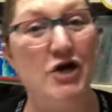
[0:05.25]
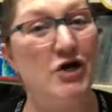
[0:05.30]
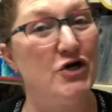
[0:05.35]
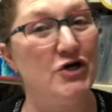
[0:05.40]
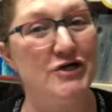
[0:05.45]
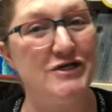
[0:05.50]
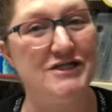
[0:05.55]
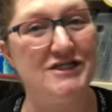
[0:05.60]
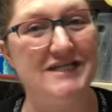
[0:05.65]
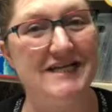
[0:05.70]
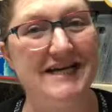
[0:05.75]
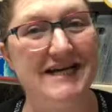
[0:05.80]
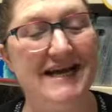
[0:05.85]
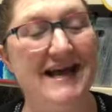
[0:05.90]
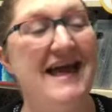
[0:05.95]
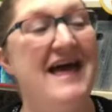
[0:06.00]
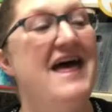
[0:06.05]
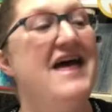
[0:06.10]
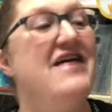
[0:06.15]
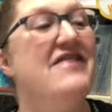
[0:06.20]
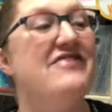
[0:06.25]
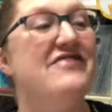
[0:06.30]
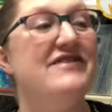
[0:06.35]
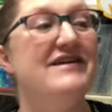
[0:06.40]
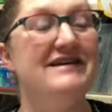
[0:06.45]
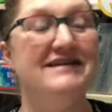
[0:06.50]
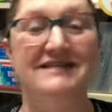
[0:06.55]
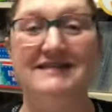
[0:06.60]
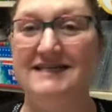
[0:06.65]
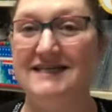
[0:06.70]
Hershey.
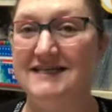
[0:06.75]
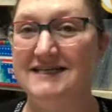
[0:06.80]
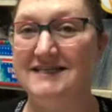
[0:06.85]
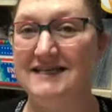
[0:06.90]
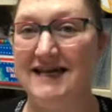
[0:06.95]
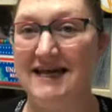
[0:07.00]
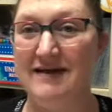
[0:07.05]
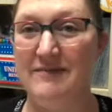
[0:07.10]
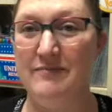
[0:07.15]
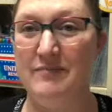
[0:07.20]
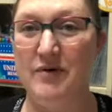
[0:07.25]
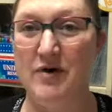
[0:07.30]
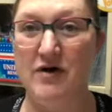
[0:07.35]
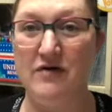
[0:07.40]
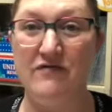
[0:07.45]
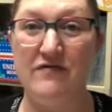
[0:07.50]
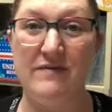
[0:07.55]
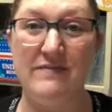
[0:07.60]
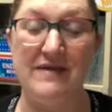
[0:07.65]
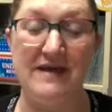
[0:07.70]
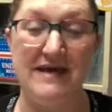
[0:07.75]
This is a book from the